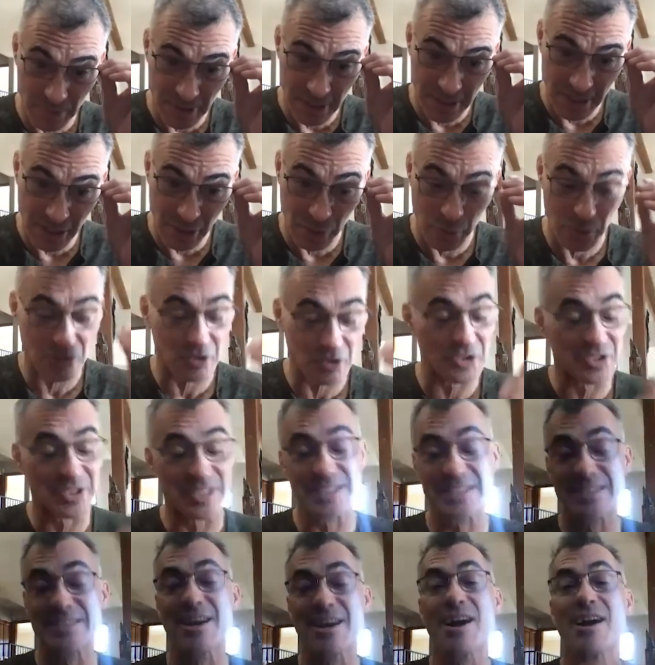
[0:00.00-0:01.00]
together which is an
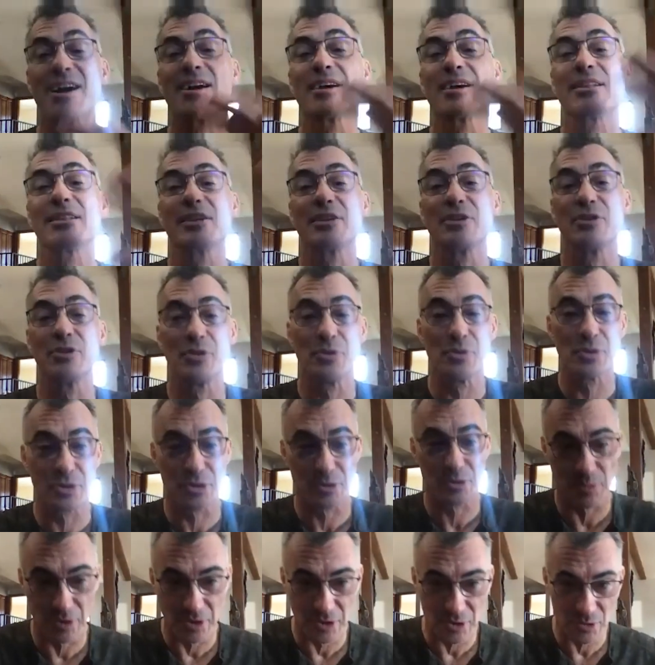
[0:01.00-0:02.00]
entirely new
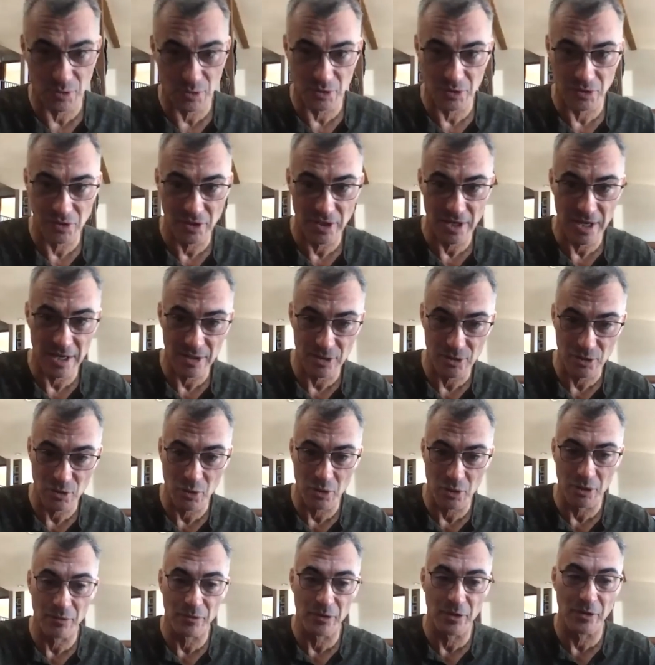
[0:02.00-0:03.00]
experience when you see
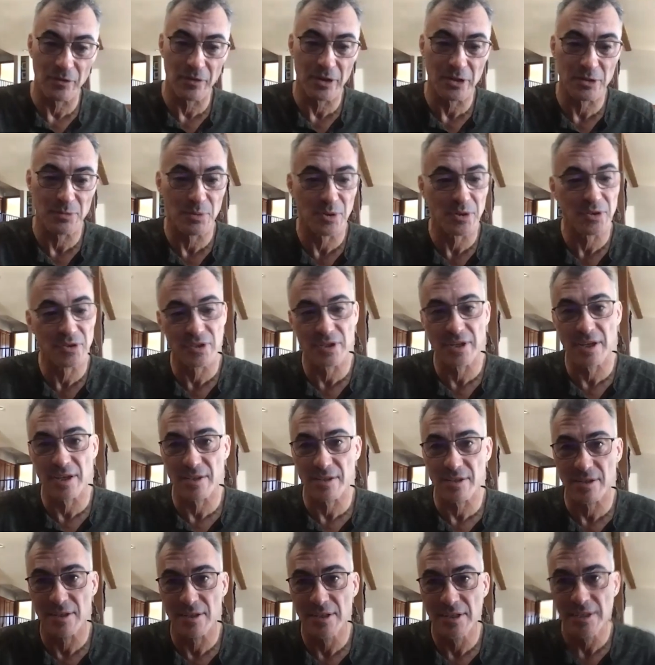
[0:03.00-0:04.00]
editorial and vfx put it
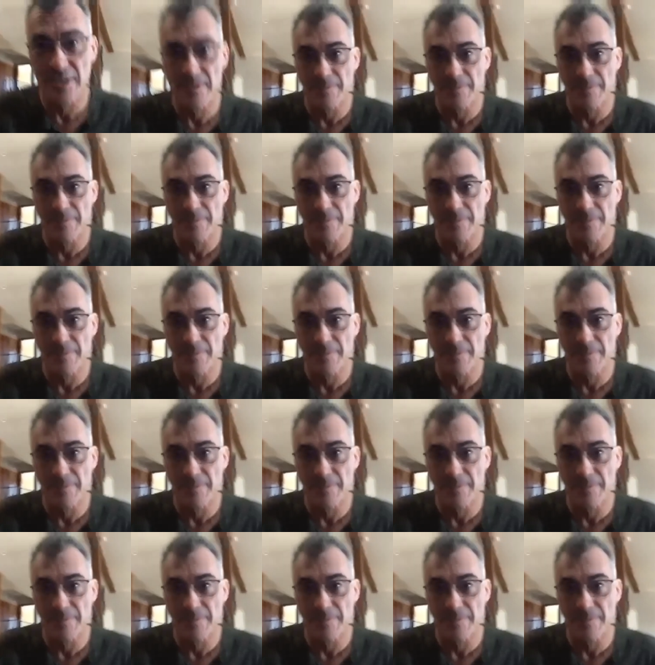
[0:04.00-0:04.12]
together